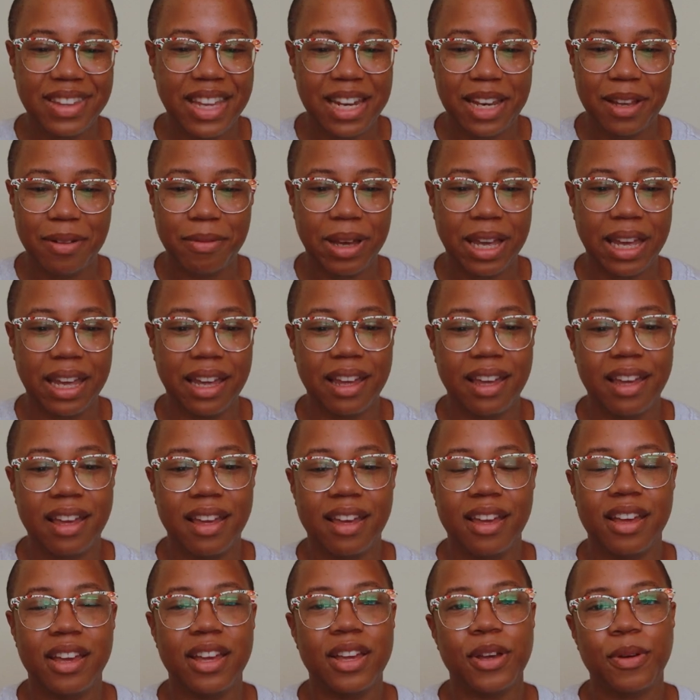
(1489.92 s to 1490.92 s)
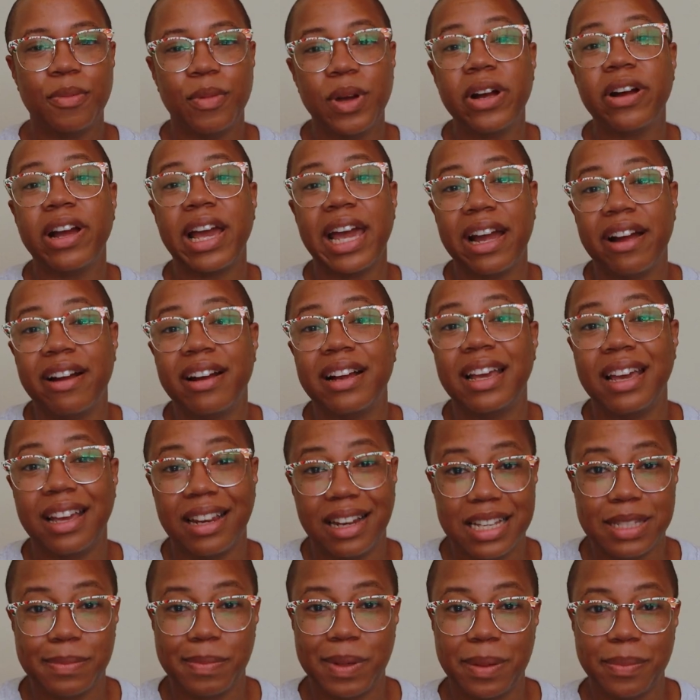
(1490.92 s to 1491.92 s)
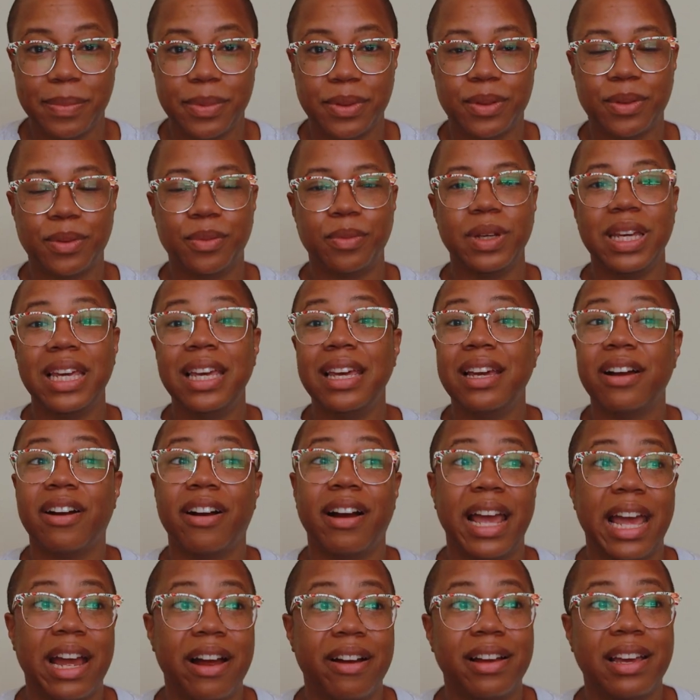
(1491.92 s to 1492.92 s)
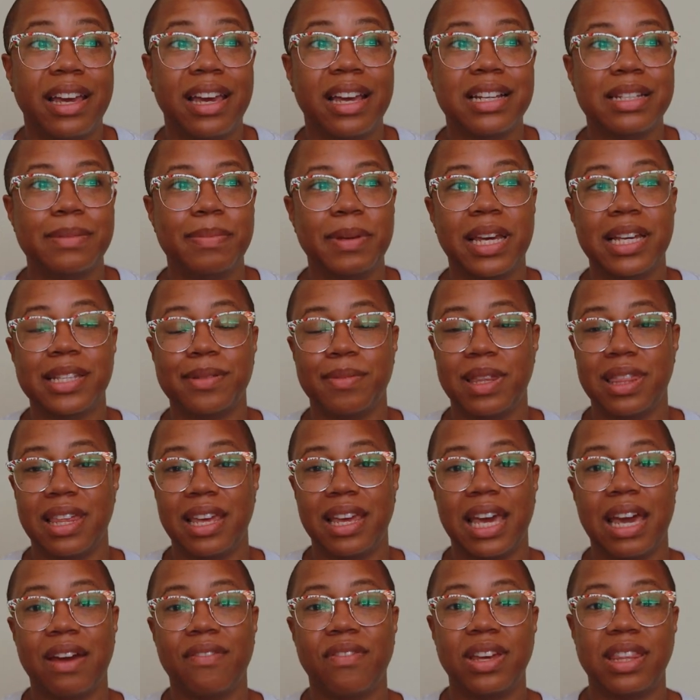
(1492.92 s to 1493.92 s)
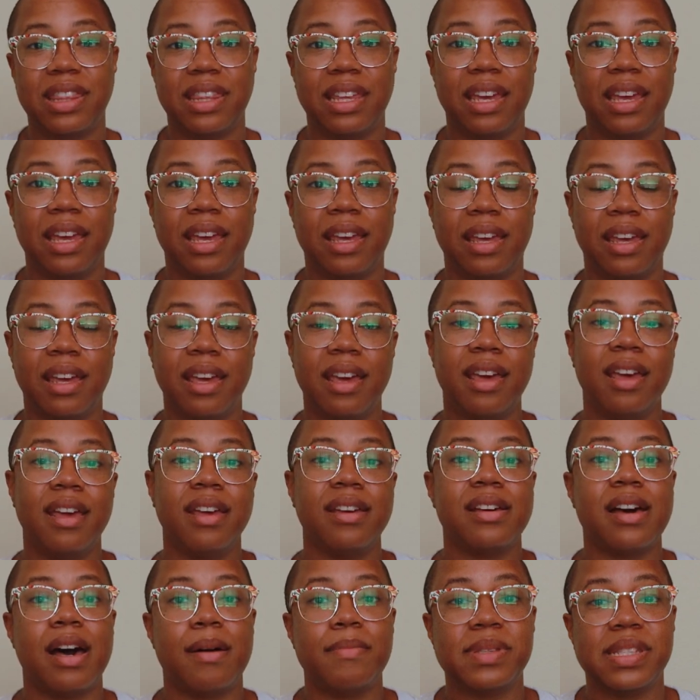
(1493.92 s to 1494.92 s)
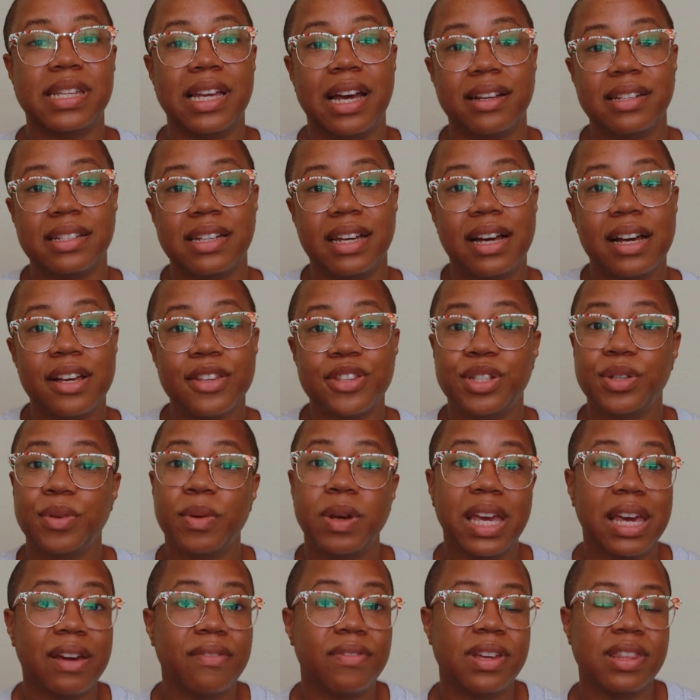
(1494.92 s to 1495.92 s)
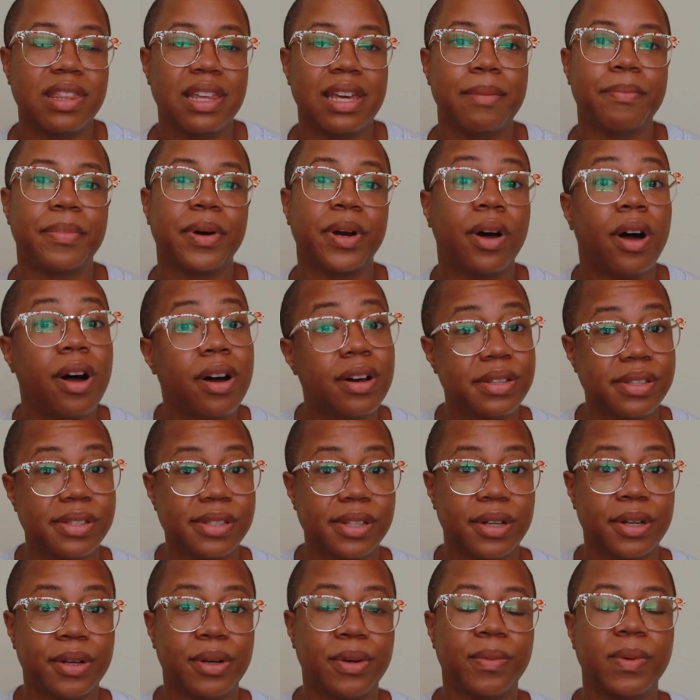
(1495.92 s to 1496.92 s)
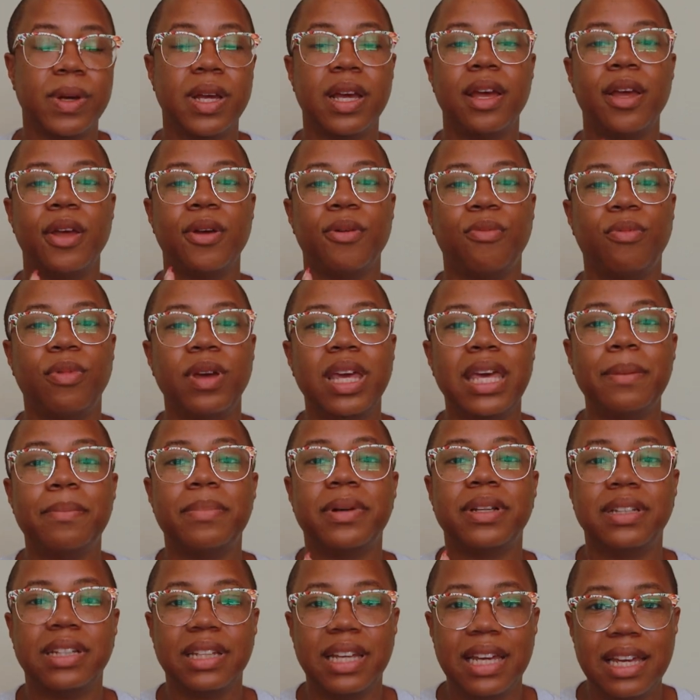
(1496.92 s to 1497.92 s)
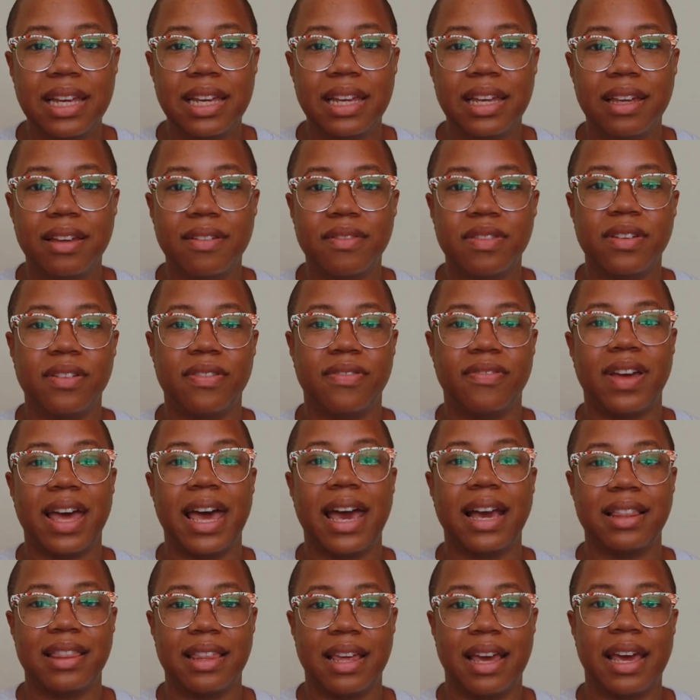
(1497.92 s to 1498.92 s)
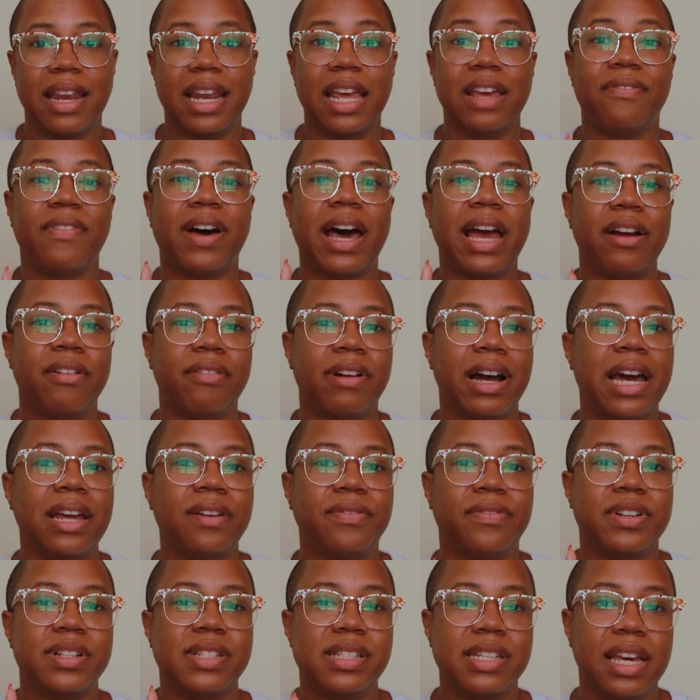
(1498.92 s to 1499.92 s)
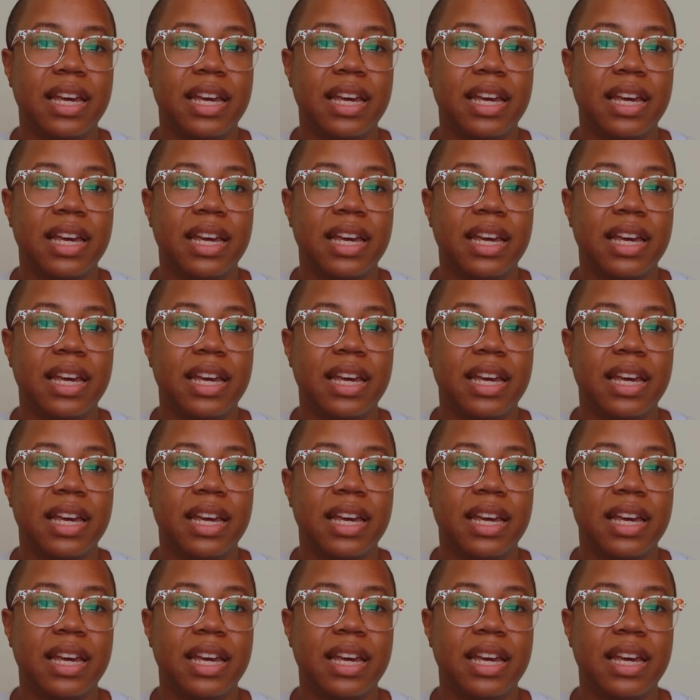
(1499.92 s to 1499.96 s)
Anyway, we are arrogant as people. We are arrogant because we think everything comes down to us doing everything, but also we believe the fact that if I grind for